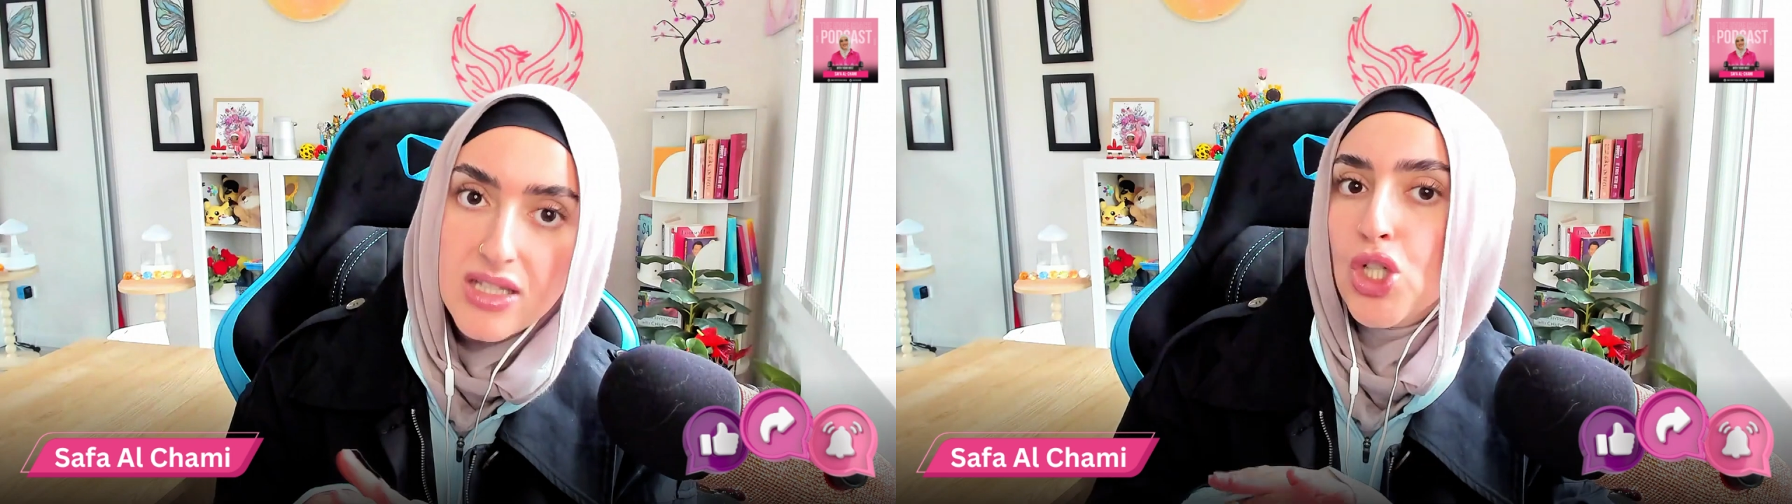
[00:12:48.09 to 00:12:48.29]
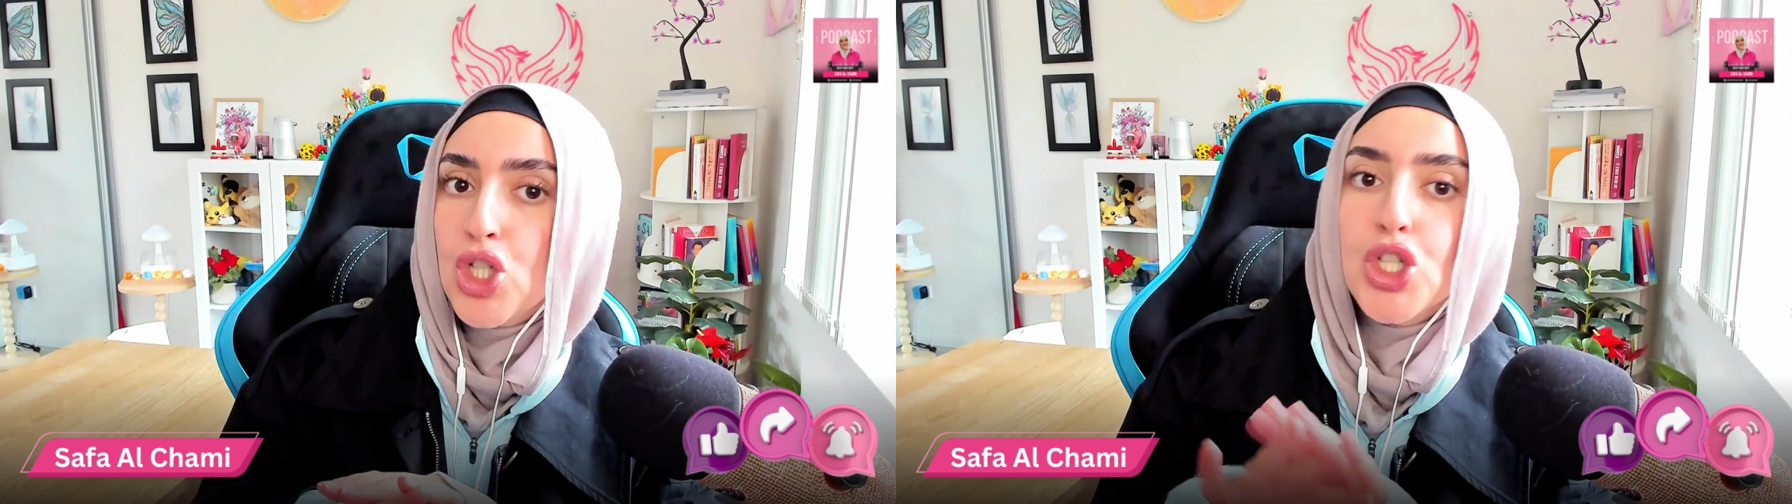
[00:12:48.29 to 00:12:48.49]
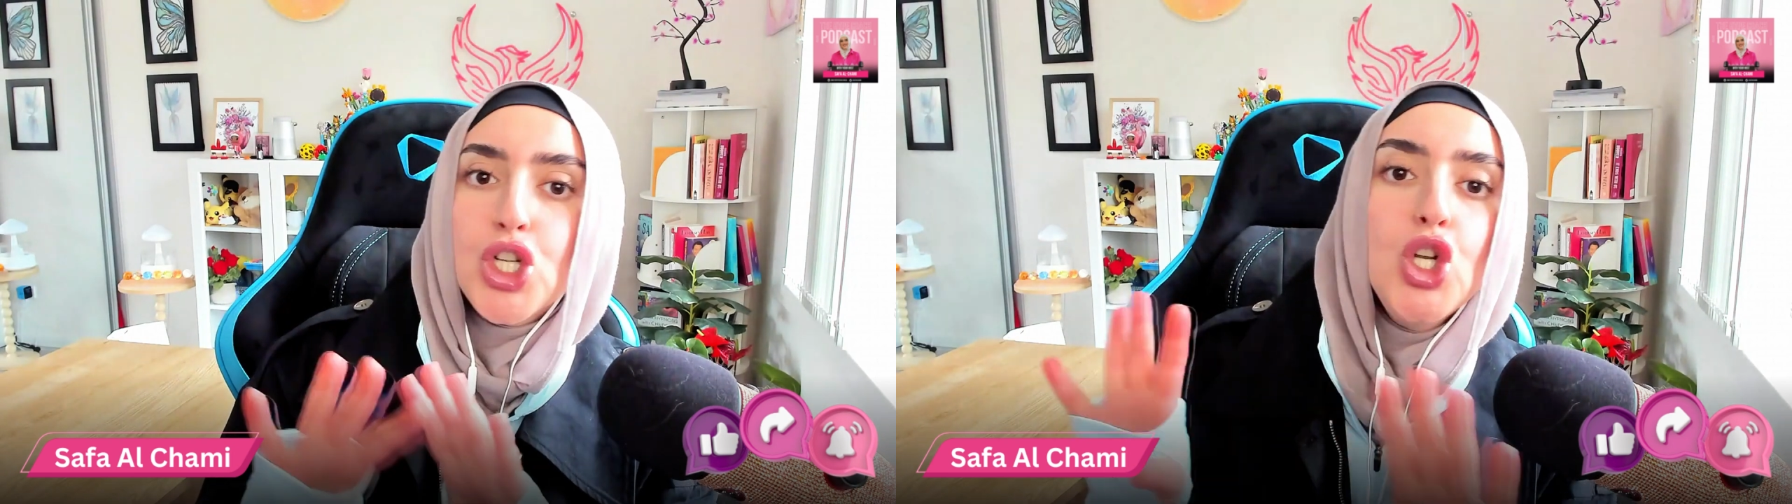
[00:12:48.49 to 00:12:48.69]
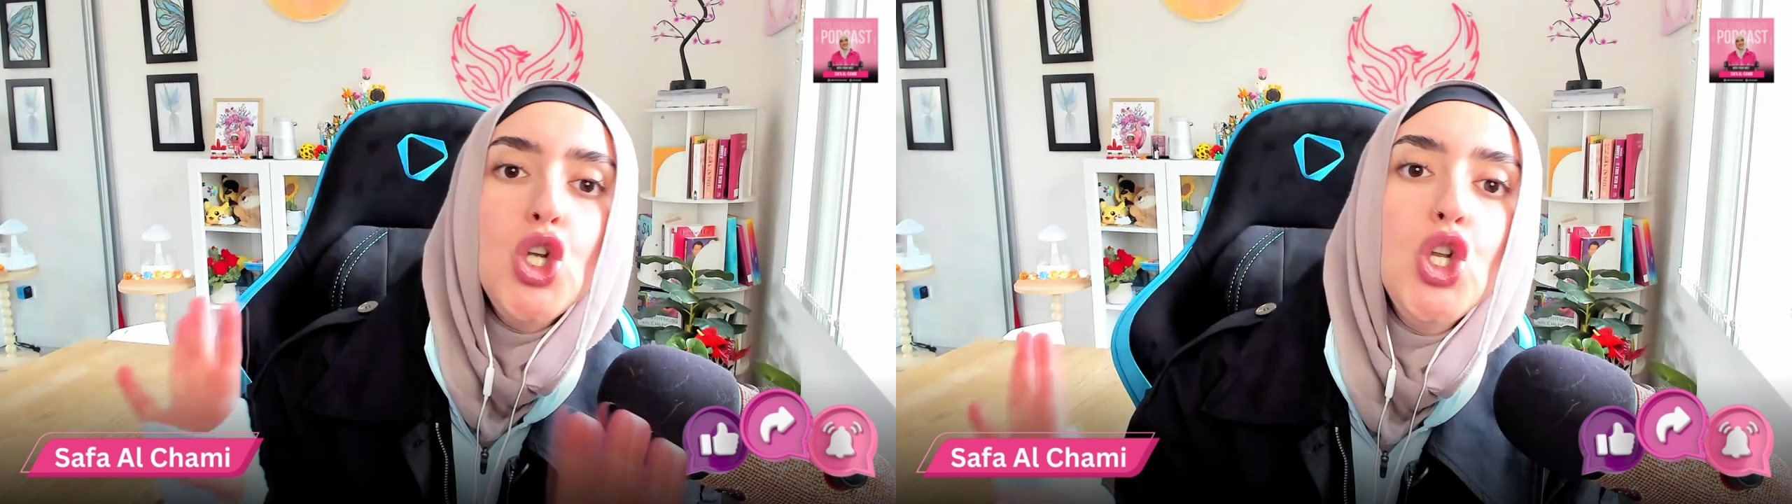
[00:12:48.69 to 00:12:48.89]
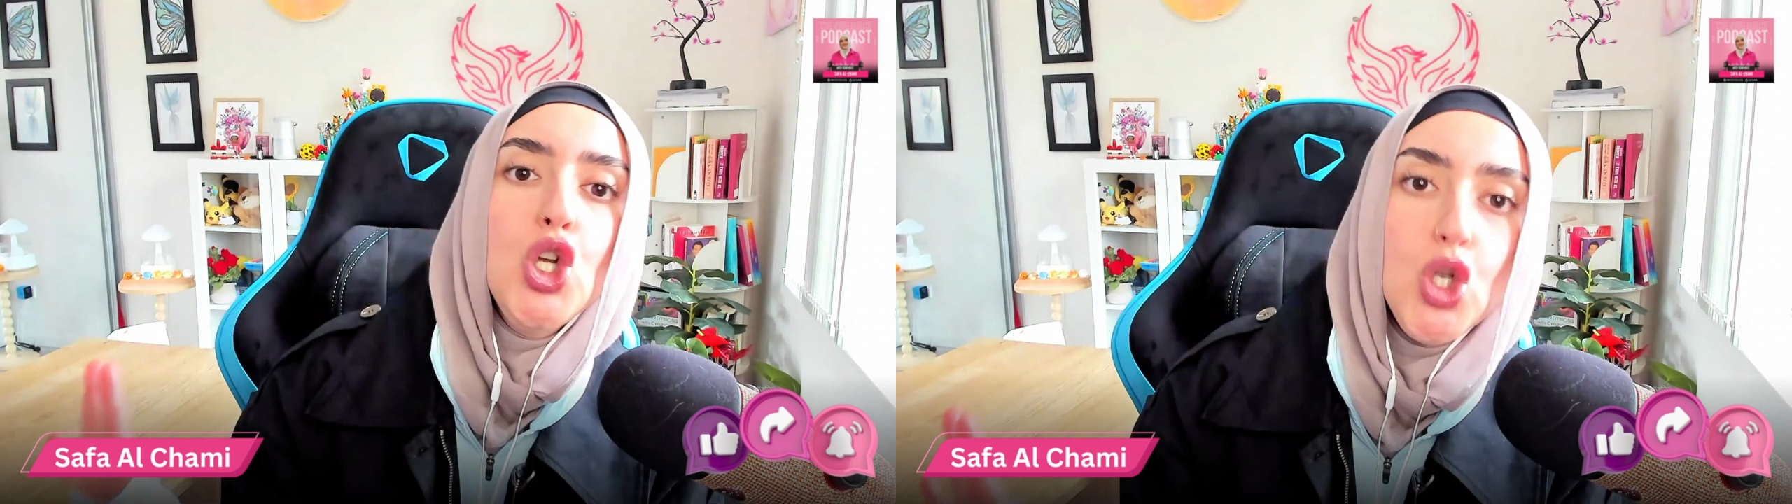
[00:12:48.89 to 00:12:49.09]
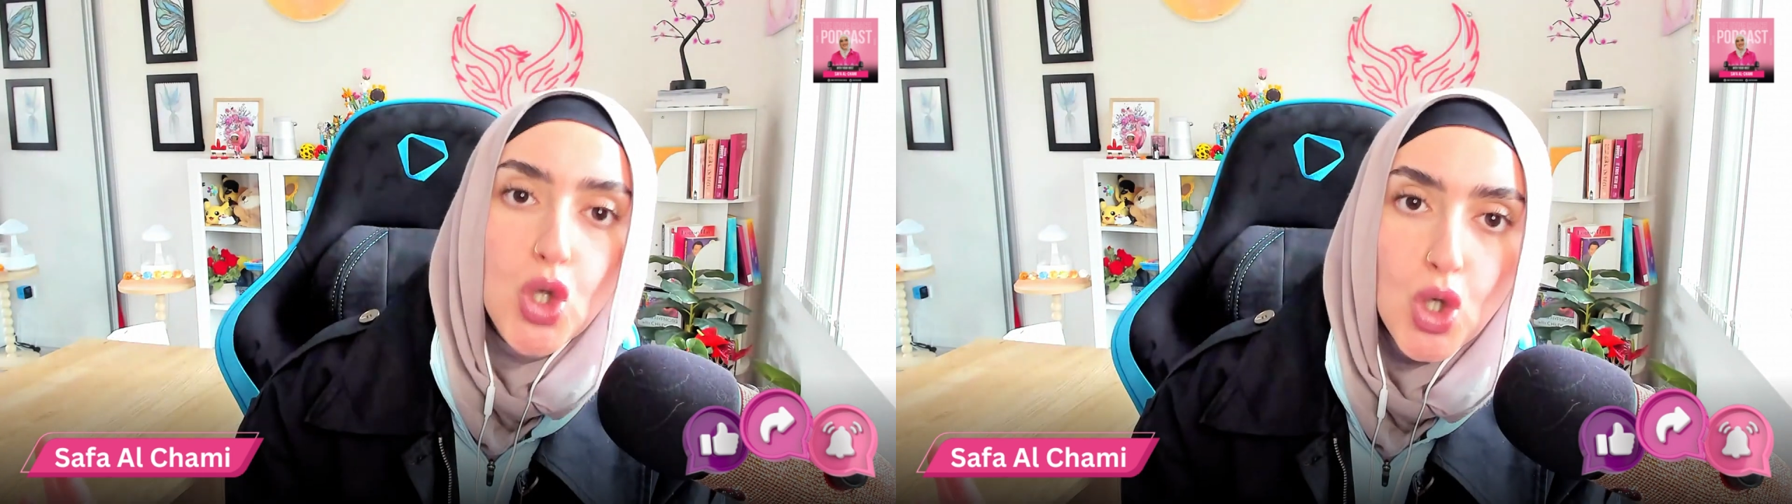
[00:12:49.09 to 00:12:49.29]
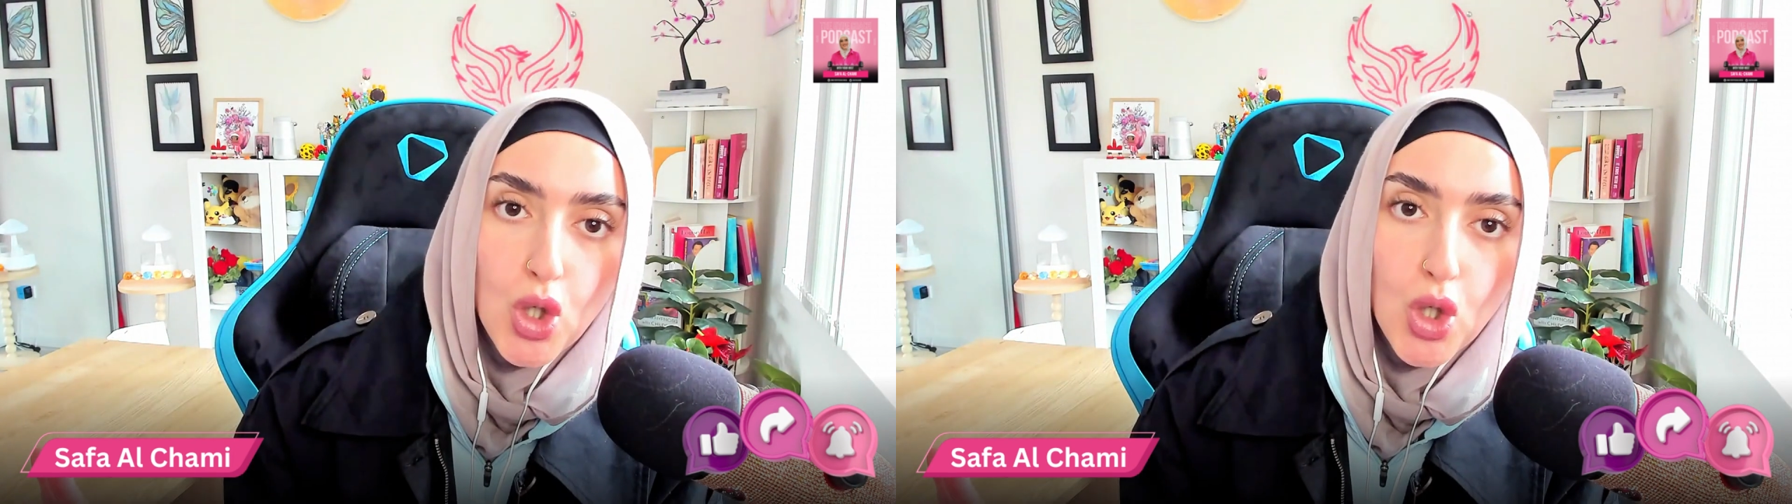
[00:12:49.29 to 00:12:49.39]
the delulu